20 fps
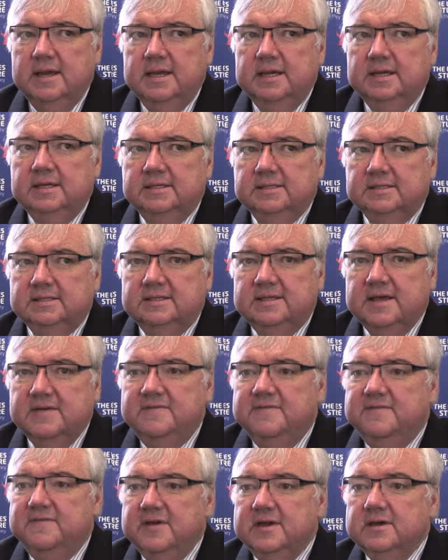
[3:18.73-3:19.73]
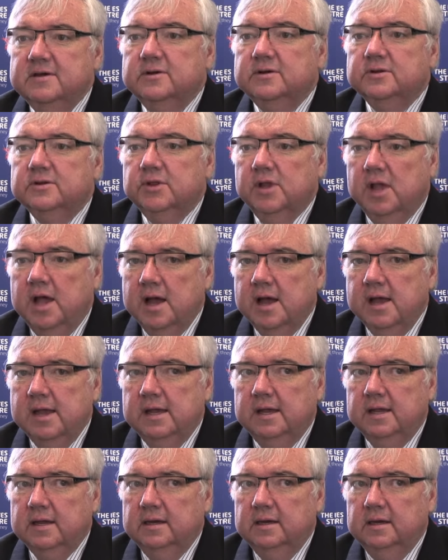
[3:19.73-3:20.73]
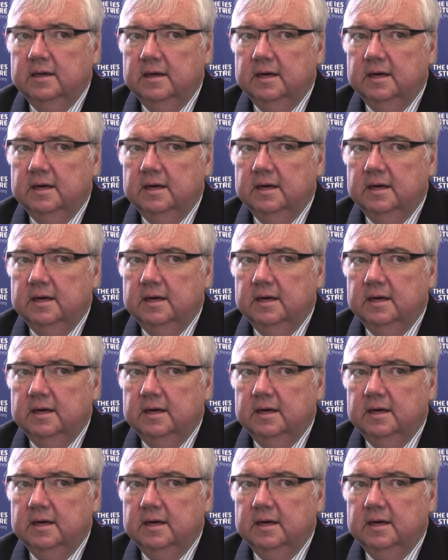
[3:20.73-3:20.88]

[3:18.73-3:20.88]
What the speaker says: is they feel like